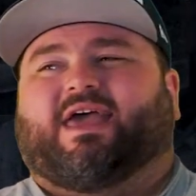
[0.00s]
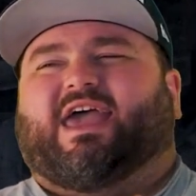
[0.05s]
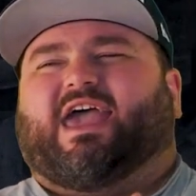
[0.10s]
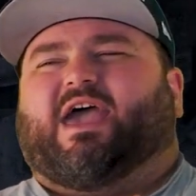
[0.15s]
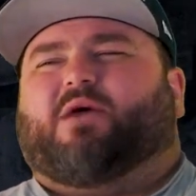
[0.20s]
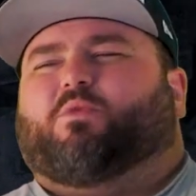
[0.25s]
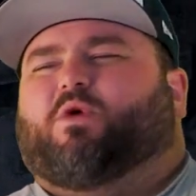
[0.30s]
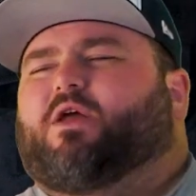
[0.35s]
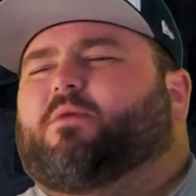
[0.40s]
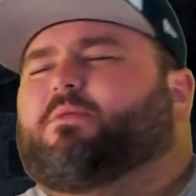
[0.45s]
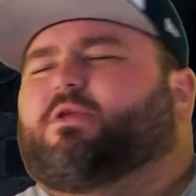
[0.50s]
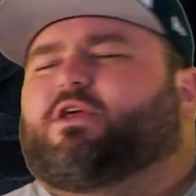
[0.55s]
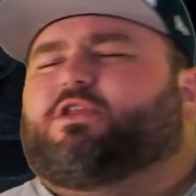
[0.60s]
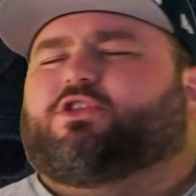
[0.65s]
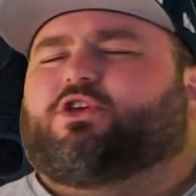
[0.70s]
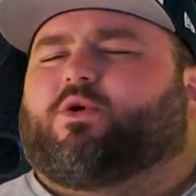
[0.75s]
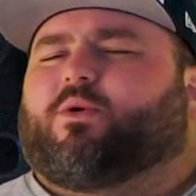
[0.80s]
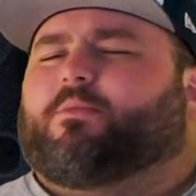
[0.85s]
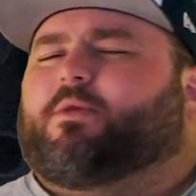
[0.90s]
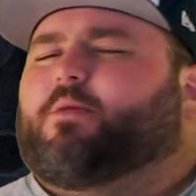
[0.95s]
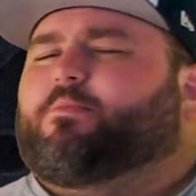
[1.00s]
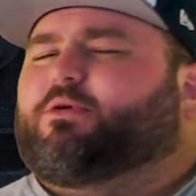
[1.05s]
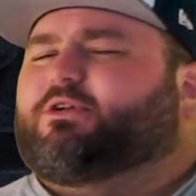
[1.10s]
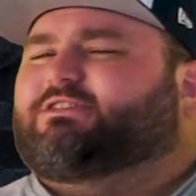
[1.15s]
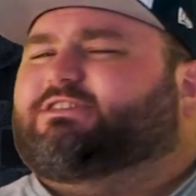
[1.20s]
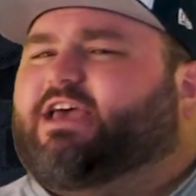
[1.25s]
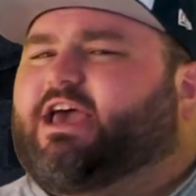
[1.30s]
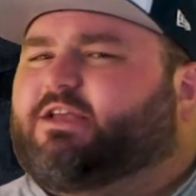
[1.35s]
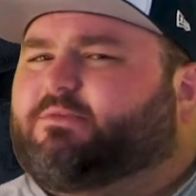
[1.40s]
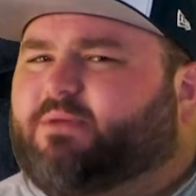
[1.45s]
And what I'm gonna do, I'm gonna
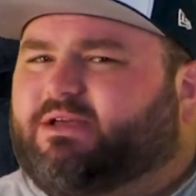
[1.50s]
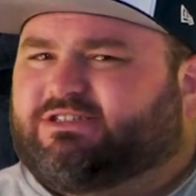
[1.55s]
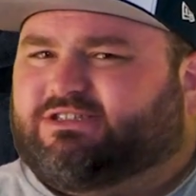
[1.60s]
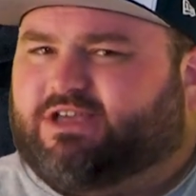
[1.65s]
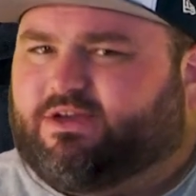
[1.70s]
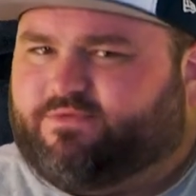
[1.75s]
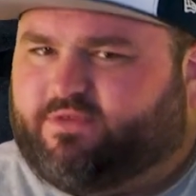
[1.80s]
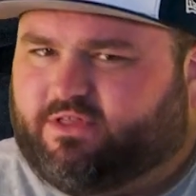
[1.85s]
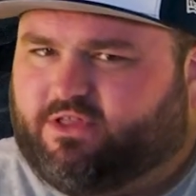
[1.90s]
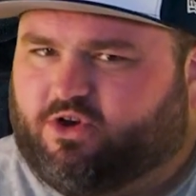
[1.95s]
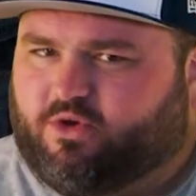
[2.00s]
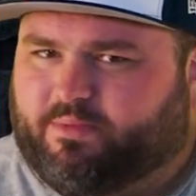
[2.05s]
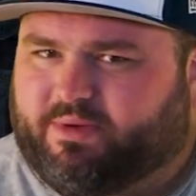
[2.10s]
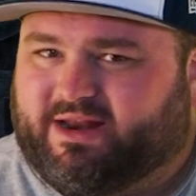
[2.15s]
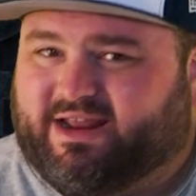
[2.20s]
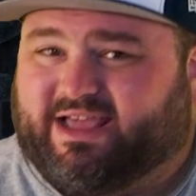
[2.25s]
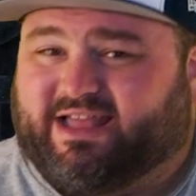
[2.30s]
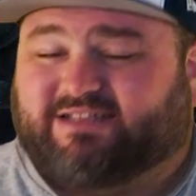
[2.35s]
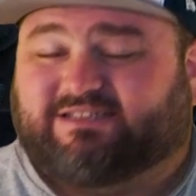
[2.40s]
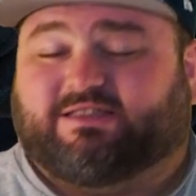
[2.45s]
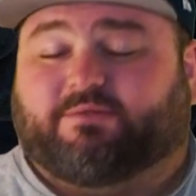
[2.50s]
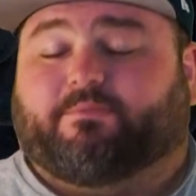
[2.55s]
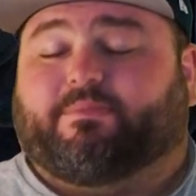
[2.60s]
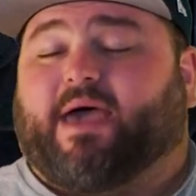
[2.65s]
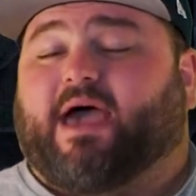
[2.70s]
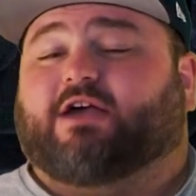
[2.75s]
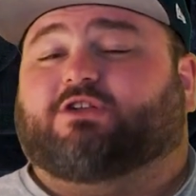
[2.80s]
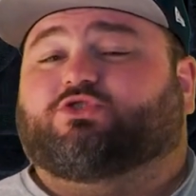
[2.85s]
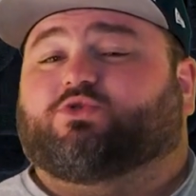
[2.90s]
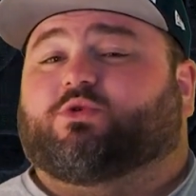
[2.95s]
protect myself a little bit against the
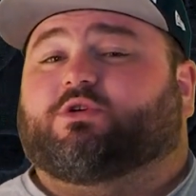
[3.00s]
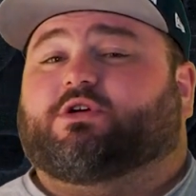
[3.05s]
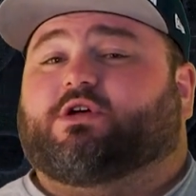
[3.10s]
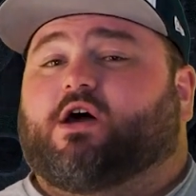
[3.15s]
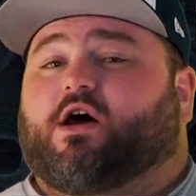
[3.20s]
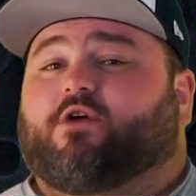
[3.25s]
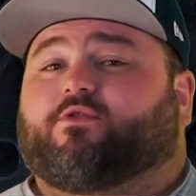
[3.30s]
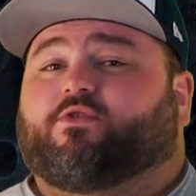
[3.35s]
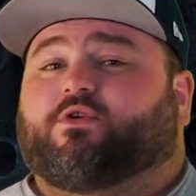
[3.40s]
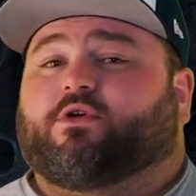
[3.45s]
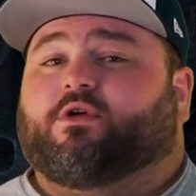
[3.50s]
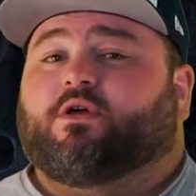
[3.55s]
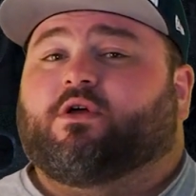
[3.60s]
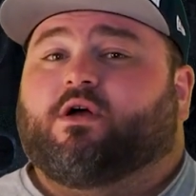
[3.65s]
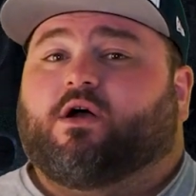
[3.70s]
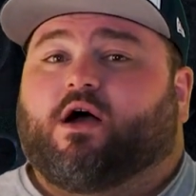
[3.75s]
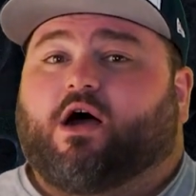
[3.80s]
backdoor cover.